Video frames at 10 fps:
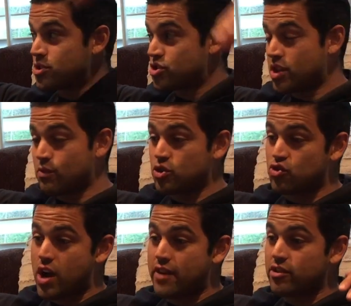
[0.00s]
So they were
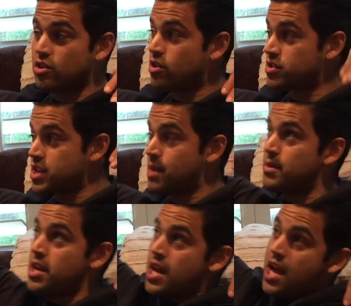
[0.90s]
driving alongside
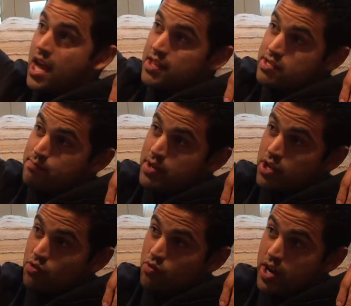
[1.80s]
me, and this
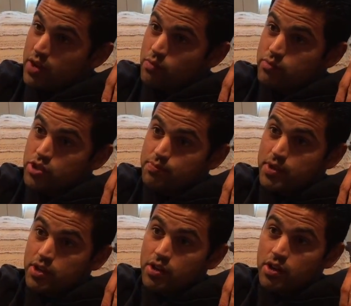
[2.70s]
big crane would just
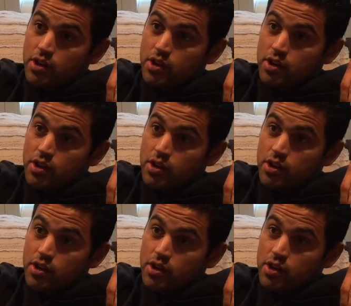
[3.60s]
be